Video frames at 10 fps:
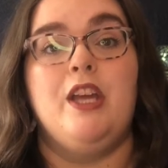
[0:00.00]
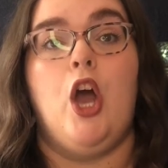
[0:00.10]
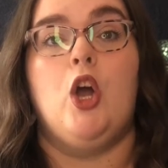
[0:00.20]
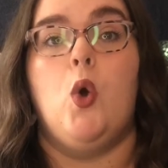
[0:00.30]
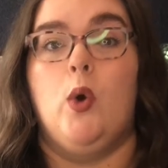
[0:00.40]
a
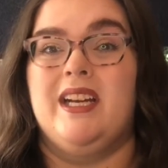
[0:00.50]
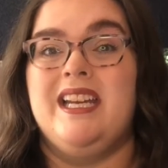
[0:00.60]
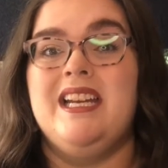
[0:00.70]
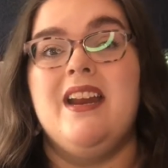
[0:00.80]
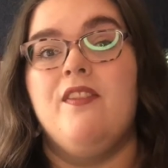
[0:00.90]

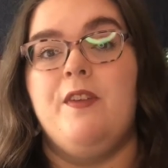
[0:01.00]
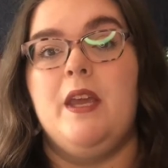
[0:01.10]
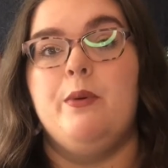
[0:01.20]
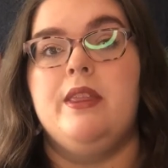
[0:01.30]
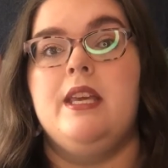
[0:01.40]
corking fee
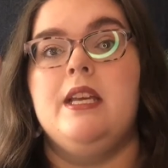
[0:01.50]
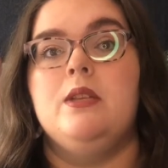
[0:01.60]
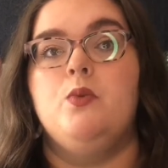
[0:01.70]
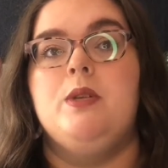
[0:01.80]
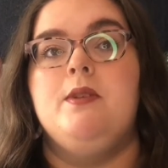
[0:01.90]
with
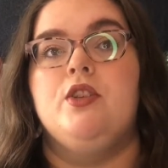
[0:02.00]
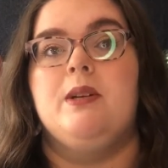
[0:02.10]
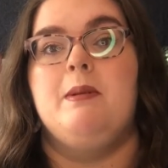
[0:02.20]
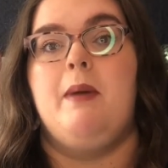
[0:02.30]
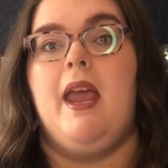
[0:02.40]
these, which means you're
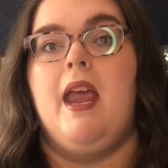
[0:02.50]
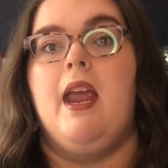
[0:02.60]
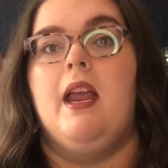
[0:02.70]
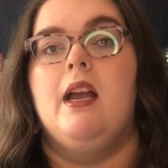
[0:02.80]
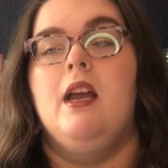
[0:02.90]
going to be
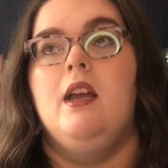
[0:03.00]
paying